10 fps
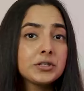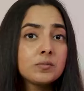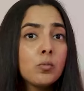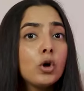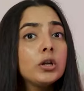
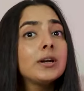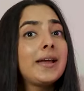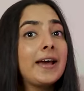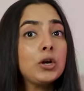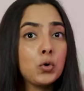smaller
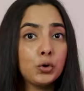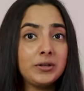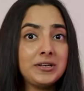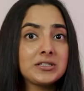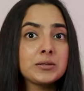land
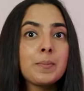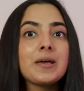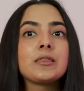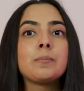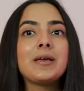holdings
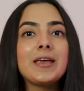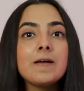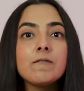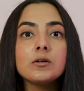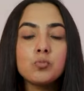make them
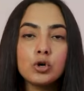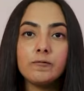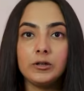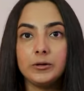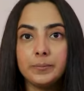even more
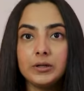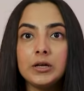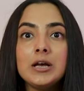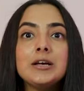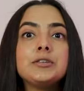
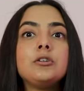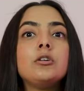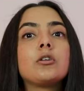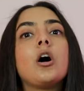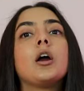vulnerable
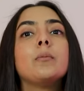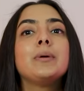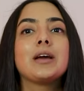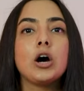to economic